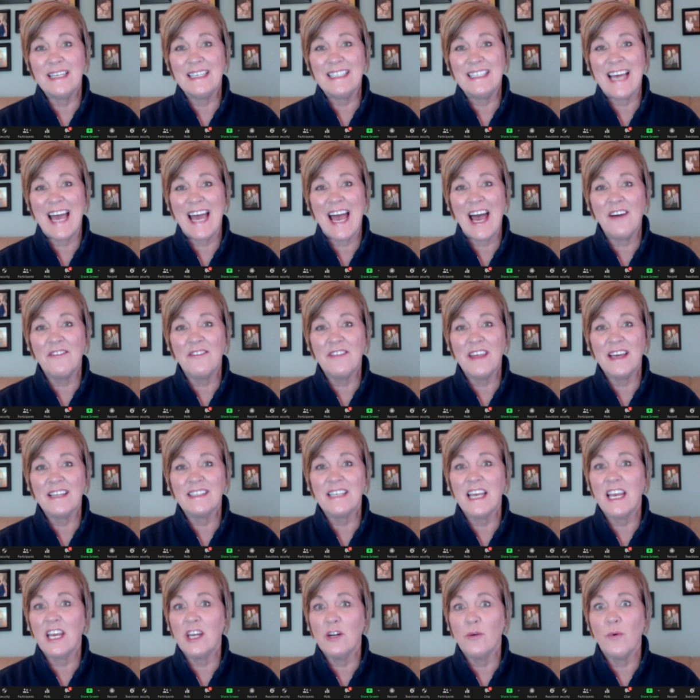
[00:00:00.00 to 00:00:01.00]
to have that
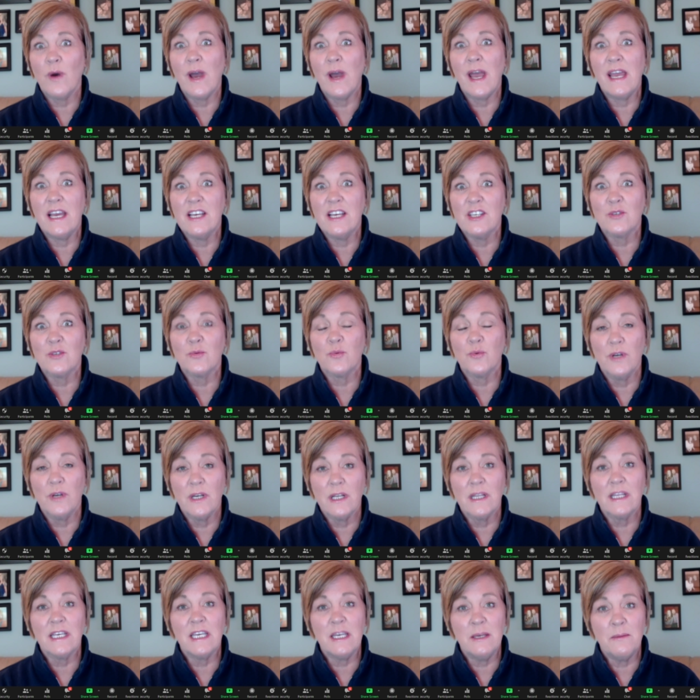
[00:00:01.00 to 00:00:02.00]
taken away has
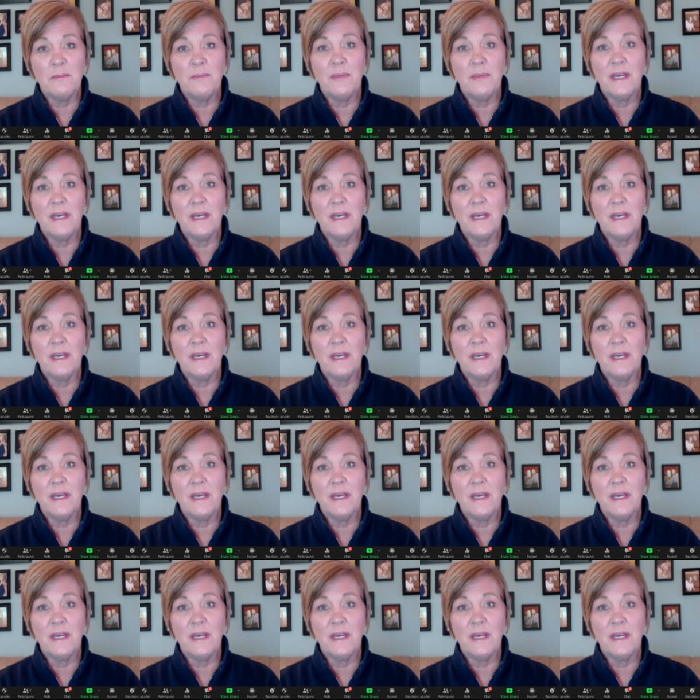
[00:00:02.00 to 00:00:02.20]
really